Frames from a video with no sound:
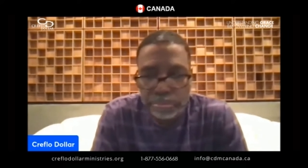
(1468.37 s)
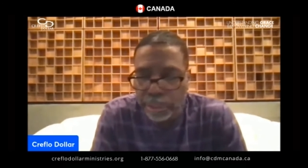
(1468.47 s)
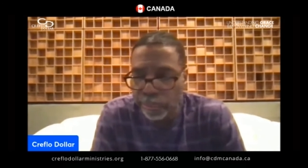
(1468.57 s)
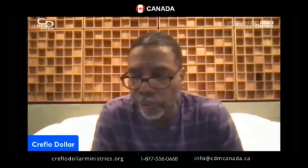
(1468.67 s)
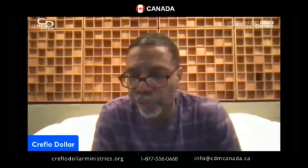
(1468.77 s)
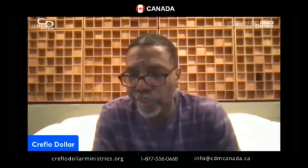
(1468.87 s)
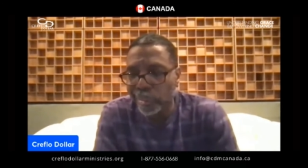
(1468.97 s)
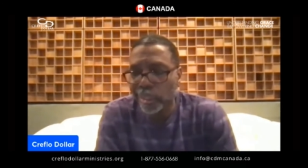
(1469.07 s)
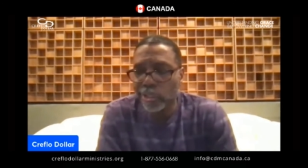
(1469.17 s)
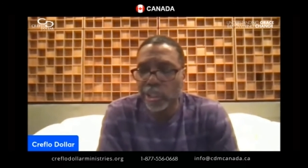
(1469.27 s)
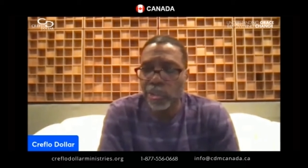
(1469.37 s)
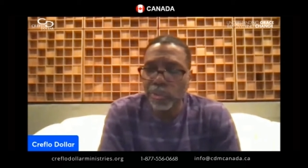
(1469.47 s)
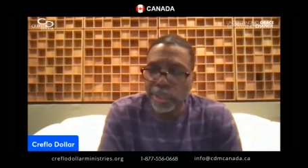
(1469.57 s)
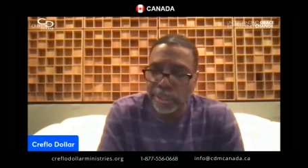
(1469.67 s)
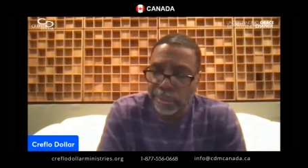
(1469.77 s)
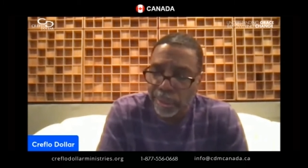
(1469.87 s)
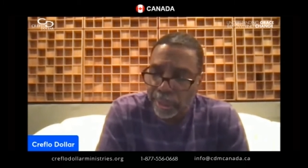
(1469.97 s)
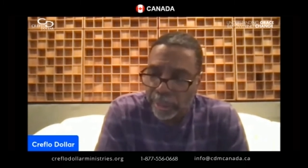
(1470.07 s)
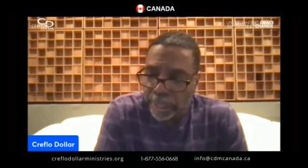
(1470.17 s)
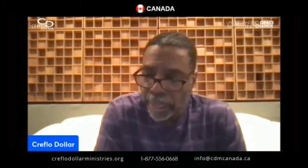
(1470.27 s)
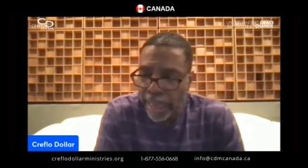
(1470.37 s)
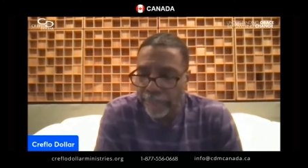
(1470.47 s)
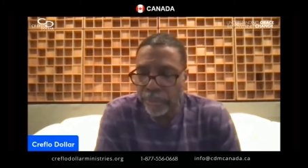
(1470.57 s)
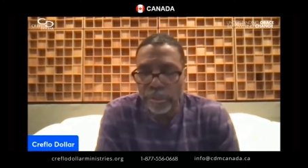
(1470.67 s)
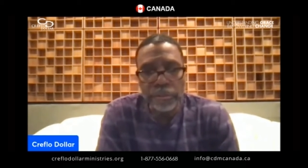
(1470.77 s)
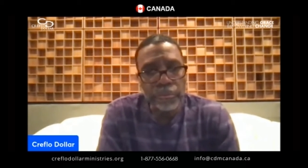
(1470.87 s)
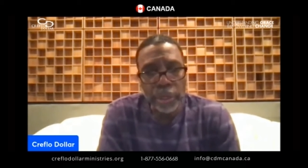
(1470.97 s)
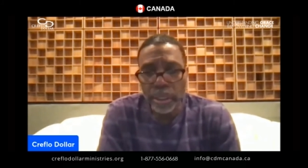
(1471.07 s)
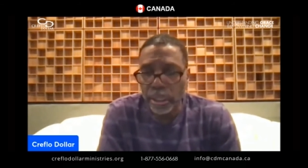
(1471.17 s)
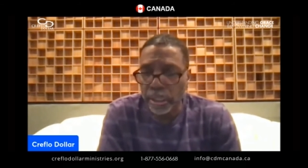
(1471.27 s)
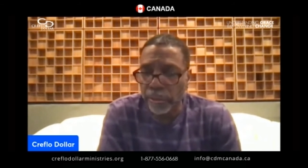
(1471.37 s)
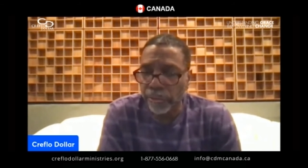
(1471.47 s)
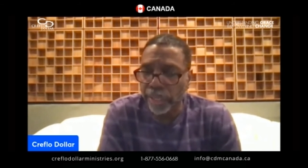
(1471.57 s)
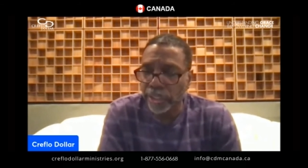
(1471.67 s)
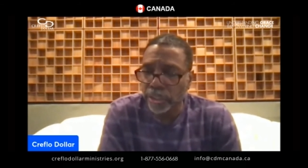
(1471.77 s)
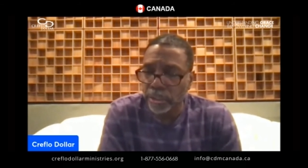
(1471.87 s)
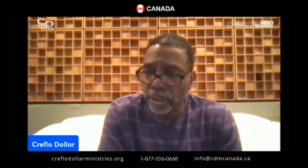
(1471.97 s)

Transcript: and people feeling excluded and the absence of brotherly affection.